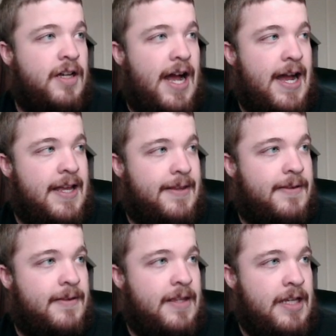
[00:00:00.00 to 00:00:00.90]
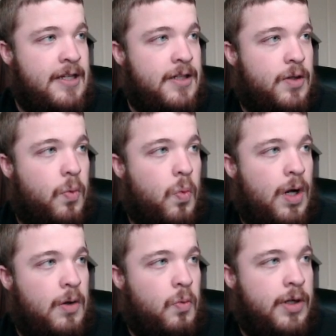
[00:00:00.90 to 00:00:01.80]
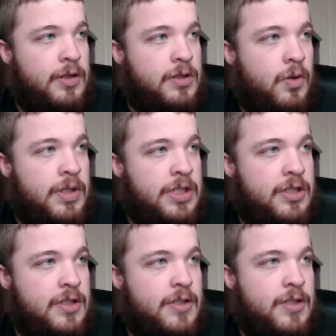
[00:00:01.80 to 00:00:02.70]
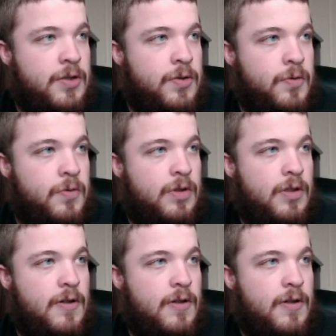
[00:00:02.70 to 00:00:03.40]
I think what we're going to do,